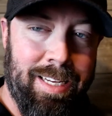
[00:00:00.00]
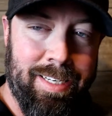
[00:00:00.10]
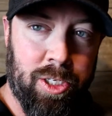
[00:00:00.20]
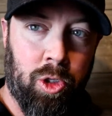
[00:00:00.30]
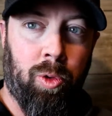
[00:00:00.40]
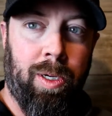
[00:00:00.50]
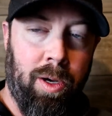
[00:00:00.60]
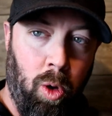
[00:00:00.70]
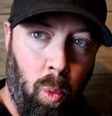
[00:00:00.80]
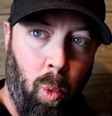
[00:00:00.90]
discrete
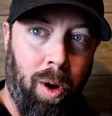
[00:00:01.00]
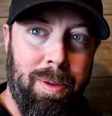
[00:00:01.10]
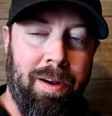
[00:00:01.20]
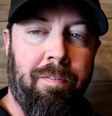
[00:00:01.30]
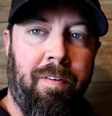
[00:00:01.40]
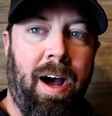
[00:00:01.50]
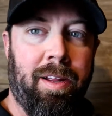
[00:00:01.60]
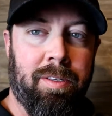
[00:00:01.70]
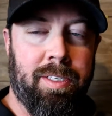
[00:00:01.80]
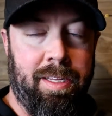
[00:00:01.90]
one minute
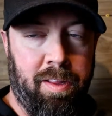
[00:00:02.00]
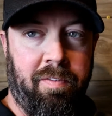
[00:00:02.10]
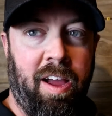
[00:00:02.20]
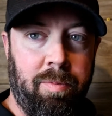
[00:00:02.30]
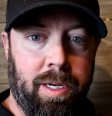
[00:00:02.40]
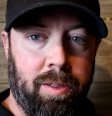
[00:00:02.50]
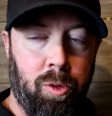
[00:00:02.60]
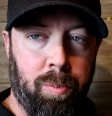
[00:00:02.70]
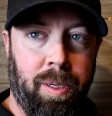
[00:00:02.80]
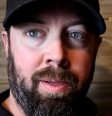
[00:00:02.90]
files in the five minute
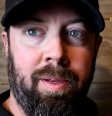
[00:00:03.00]
loop